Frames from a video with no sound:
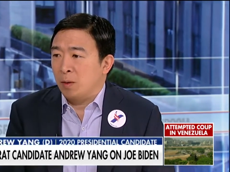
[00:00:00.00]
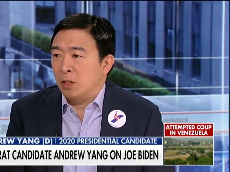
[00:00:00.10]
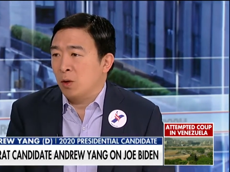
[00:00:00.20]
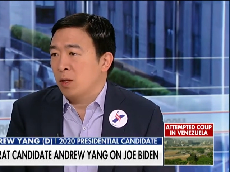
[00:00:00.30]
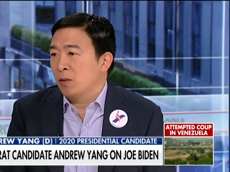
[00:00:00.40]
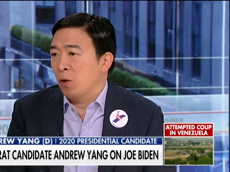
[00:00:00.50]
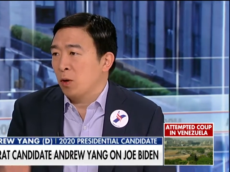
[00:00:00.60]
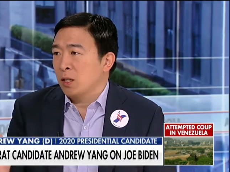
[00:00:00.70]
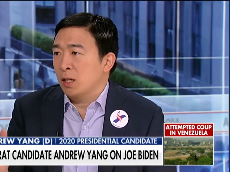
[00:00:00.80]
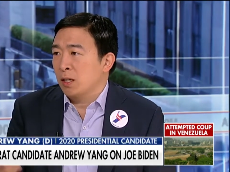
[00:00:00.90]
And so he's
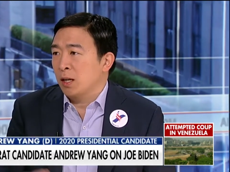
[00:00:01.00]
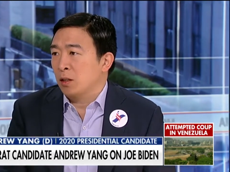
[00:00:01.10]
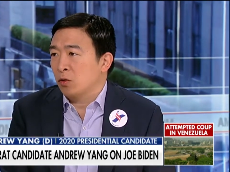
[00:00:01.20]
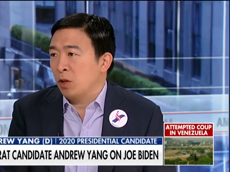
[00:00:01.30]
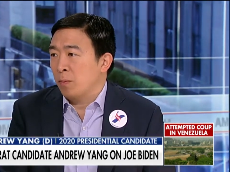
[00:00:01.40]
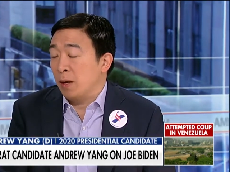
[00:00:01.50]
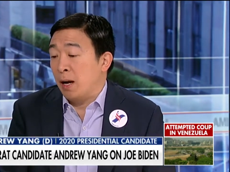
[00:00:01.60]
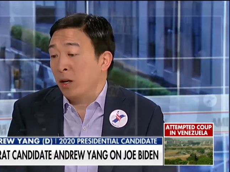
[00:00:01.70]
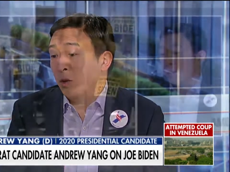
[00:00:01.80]
focused on Donald Trump. And I